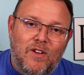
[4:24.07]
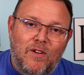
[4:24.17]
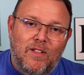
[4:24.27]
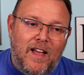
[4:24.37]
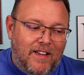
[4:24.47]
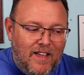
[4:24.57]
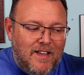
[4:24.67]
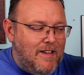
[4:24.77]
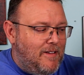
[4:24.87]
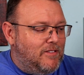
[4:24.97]
So like
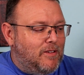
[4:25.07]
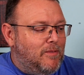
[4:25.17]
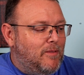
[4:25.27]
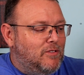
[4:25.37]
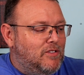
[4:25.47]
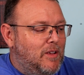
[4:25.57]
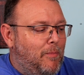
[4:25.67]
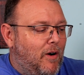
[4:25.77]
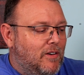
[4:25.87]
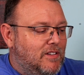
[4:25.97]
sometimes you
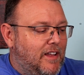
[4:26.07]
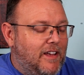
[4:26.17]
see parts